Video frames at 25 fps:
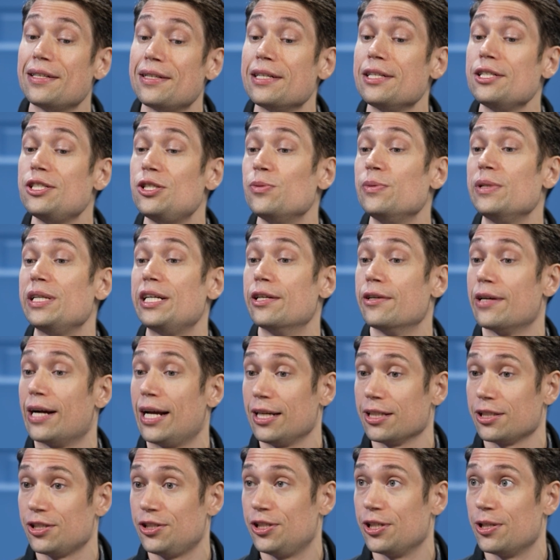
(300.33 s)
things you would hear
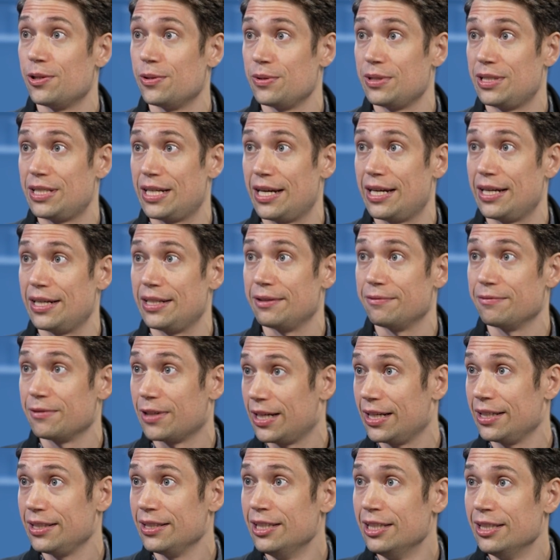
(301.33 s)
Alex Jones say,
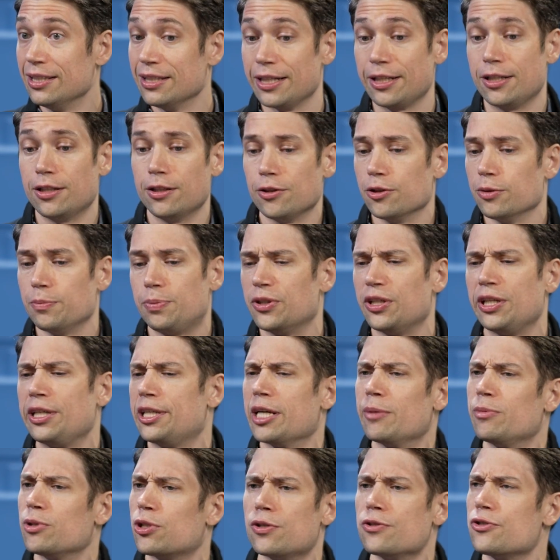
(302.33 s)
right? Like, oh, they're putting
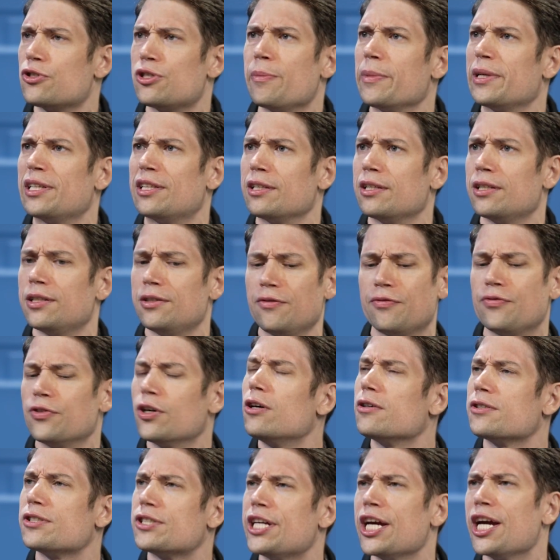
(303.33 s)
chemicals to make the
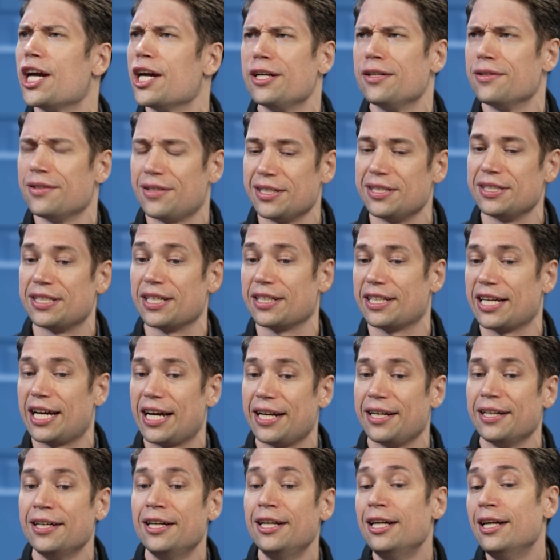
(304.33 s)
frogs gay and things like
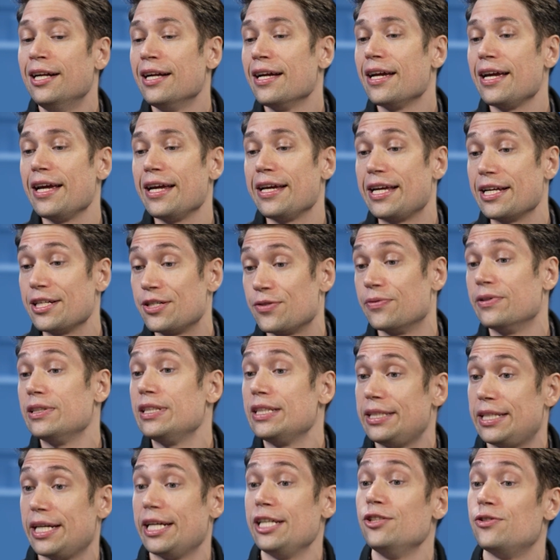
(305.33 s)
that. It gets
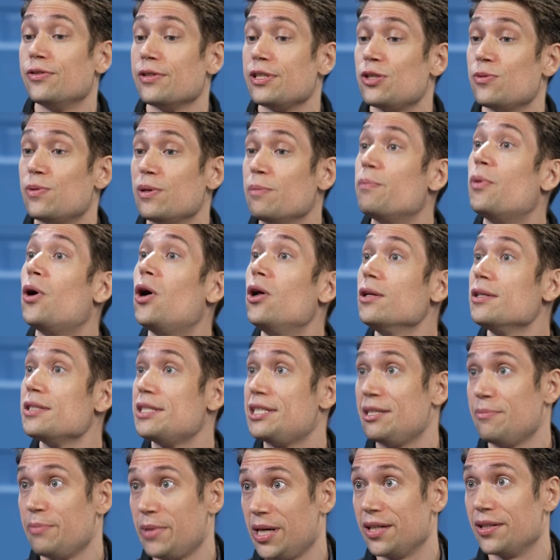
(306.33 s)
really dangerous when
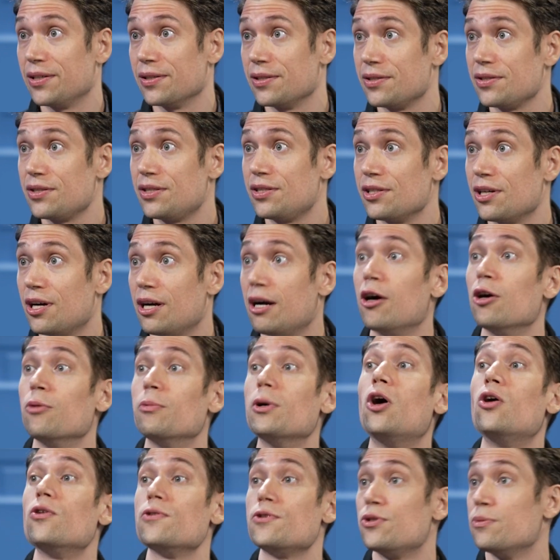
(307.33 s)
policymakers are
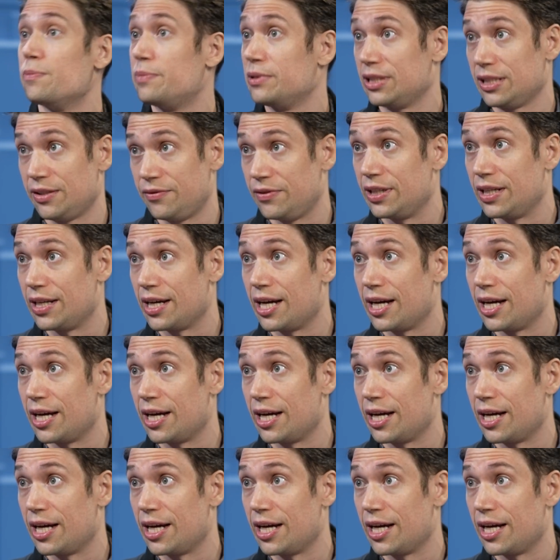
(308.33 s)
also believing